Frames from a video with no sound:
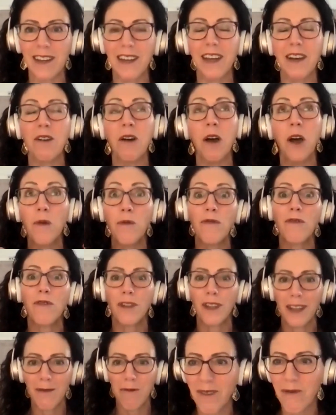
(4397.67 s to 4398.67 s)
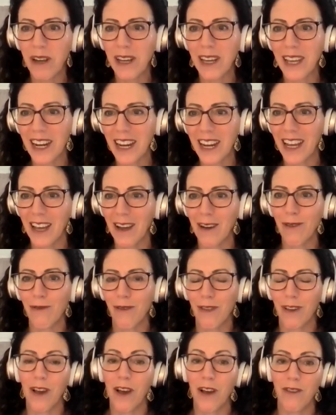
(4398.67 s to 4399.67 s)
Now, hopefully we're getting out of
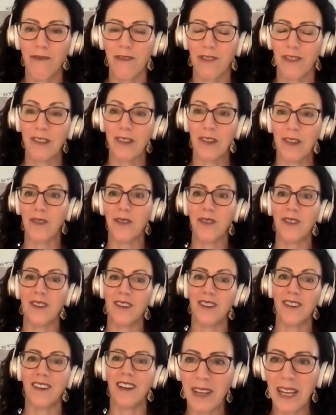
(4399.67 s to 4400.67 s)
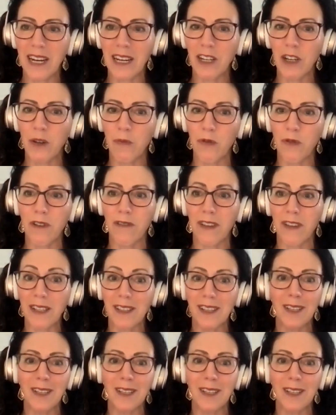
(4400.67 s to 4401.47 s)
the COVID zone and getting to book events.